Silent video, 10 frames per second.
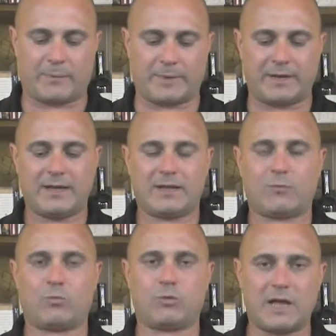But
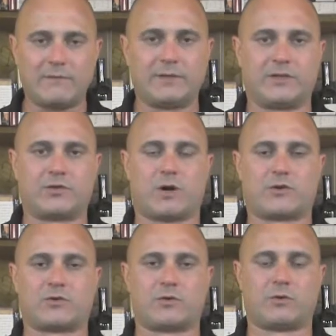lovely
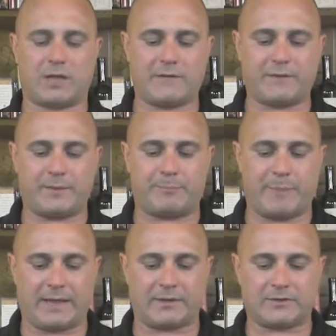structure, lovely
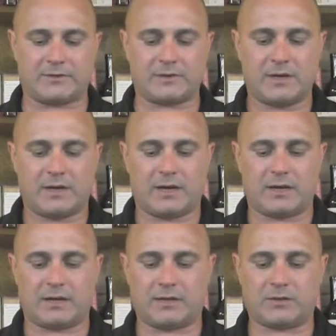balance,
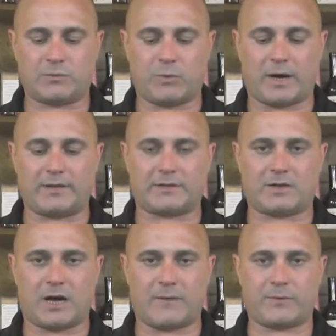and uh, this wine is
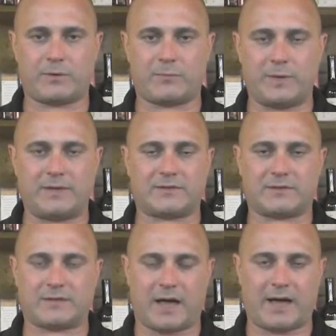comfort meets
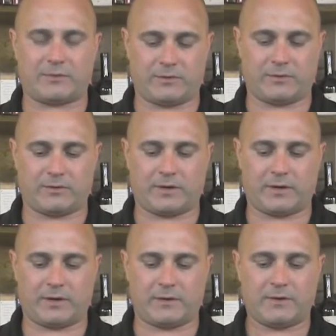style here,
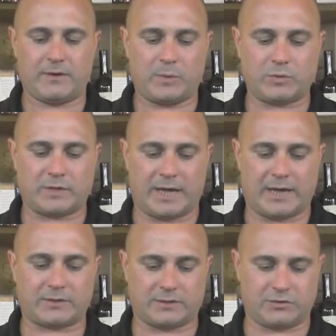and uh, most
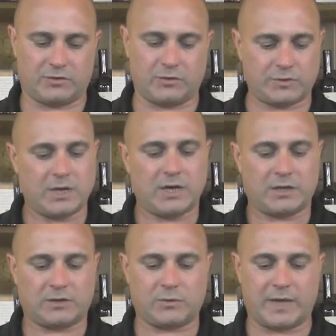excellent juice.
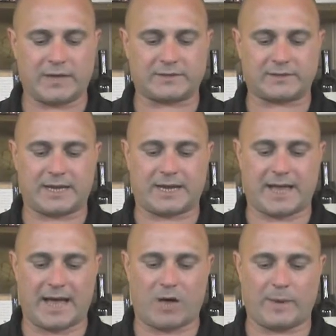The 2010
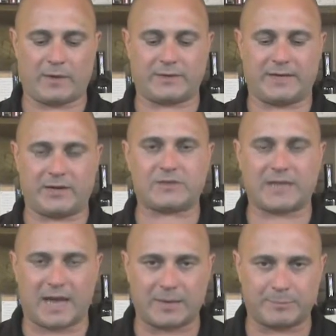Howell Mountain
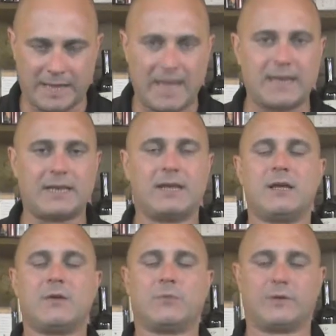Hillside Blend
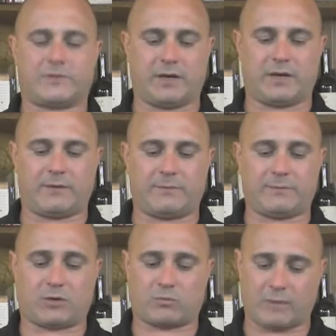was uh,
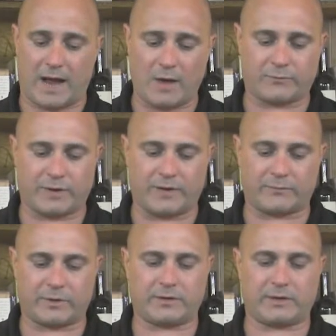the crowd
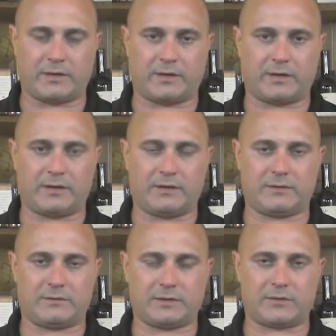favorite, and uh,
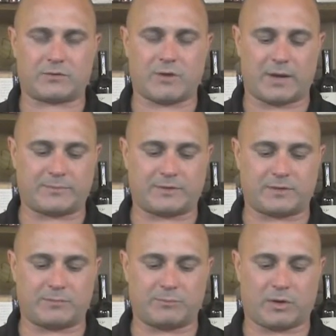Larry describes this
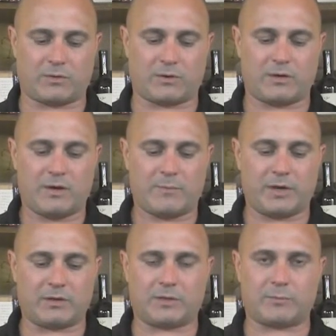as Margaret
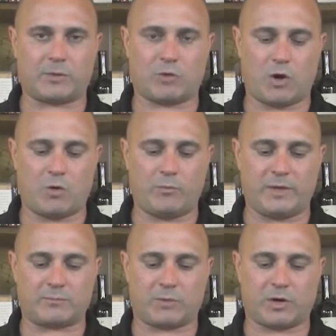Marilyn Monroe
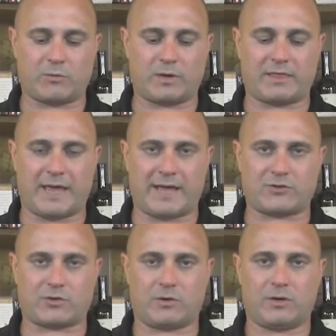meets Margaret
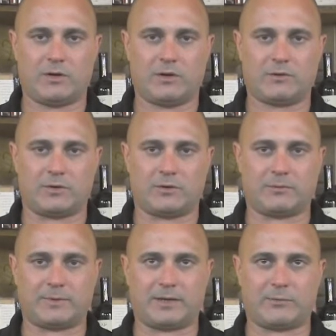Thatcher.
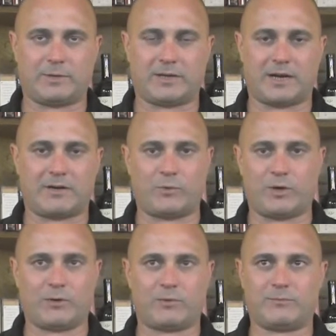So I don't know what kind of
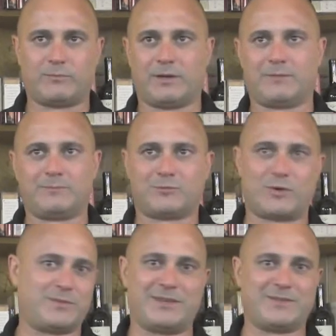weird uh,
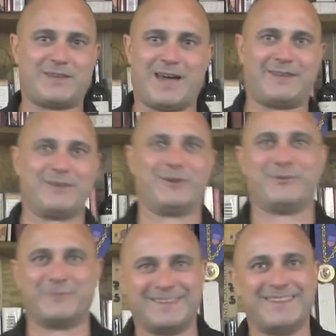dreams he's got, you know.
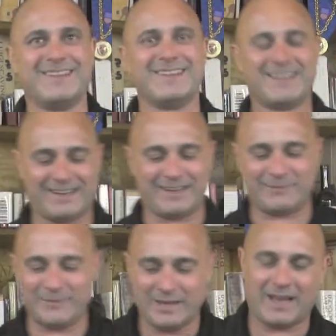But
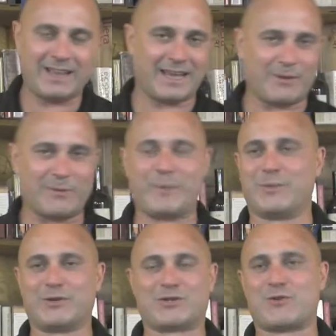um, I like it when
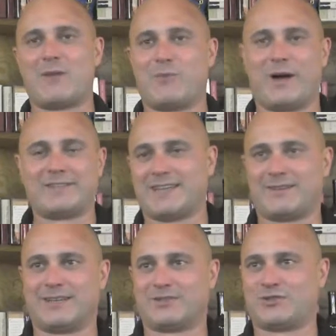people describe wines like
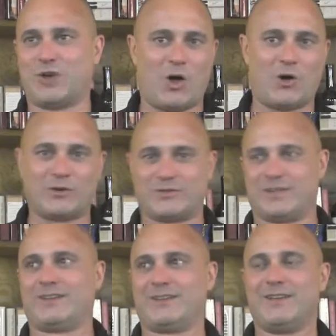his songs
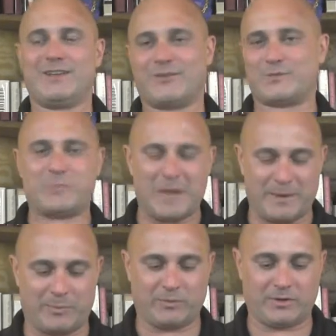and a, uh, or his
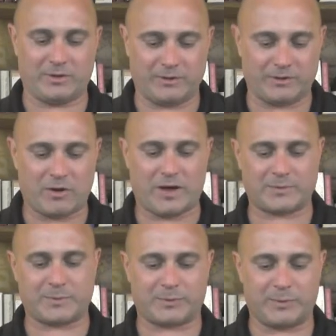people, you know, a cross
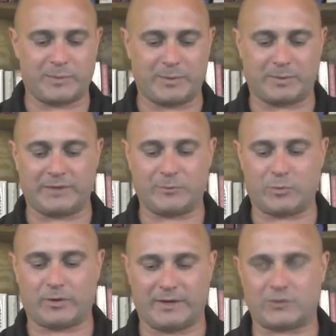between people, even
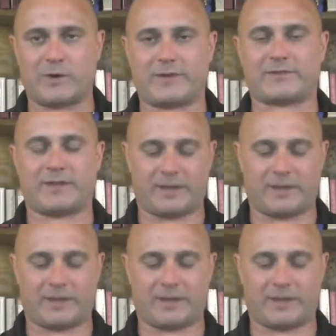more interesting.